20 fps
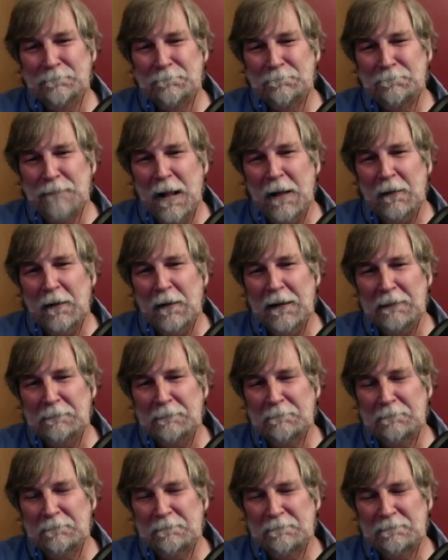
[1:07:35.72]
all right.
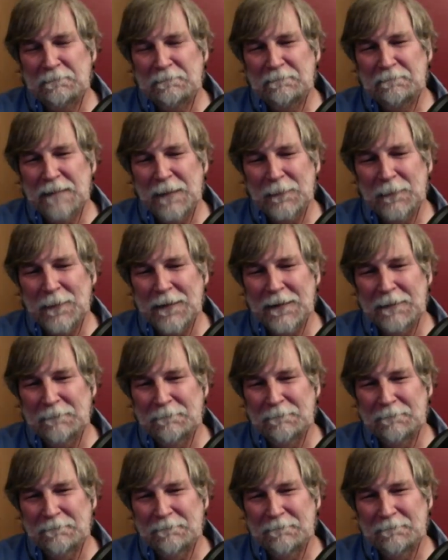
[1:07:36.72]
Good. Thanks, you guys.